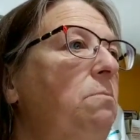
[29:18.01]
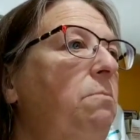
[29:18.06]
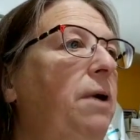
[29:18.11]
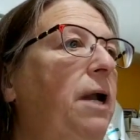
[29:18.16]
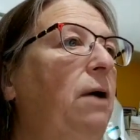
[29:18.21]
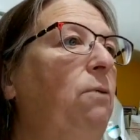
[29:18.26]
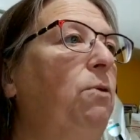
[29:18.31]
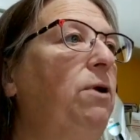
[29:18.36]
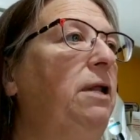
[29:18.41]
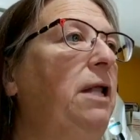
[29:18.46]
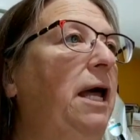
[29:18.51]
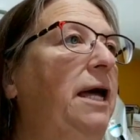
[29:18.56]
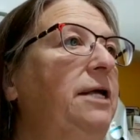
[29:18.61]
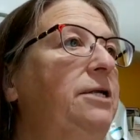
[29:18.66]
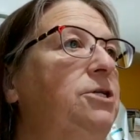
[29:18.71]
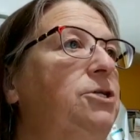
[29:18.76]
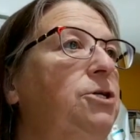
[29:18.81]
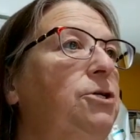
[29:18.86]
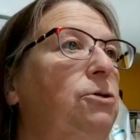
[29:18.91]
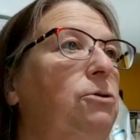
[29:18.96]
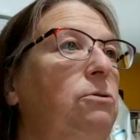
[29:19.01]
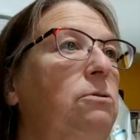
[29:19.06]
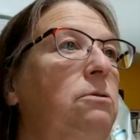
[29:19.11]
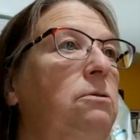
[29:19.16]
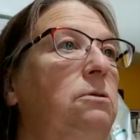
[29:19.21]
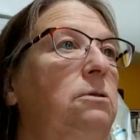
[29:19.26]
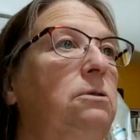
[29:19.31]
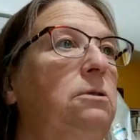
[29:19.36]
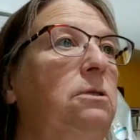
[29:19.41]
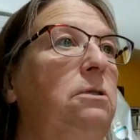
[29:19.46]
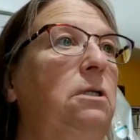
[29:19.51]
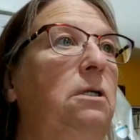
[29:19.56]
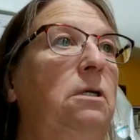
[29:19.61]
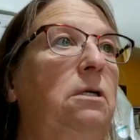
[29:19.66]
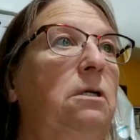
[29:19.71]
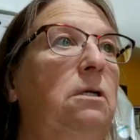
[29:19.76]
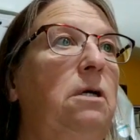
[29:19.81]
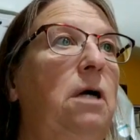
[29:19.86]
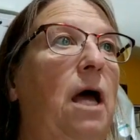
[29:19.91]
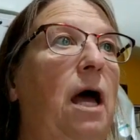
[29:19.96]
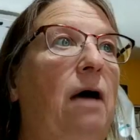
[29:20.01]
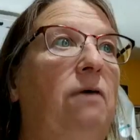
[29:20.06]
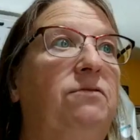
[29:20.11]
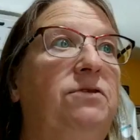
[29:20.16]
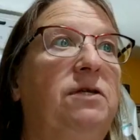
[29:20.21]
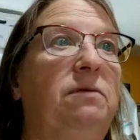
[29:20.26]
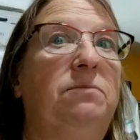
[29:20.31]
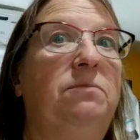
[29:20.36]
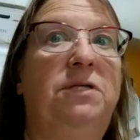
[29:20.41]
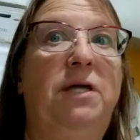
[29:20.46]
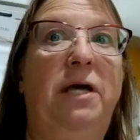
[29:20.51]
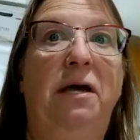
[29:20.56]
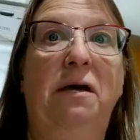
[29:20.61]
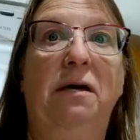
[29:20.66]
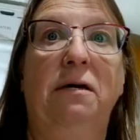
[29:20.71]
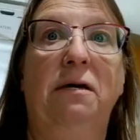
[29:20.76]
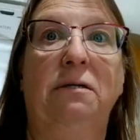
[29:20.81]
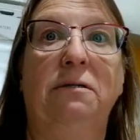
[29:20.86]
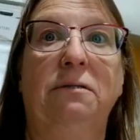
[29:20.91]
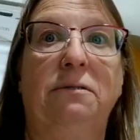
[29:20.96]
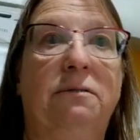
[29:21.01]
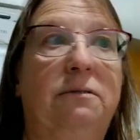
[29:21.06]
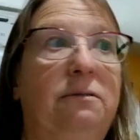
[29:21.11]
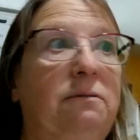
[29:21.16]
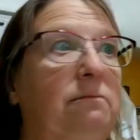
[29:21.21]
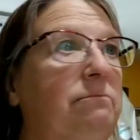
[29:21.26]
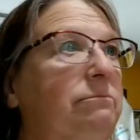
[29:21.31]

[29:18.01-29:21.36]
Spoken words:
but I would like to have some sales.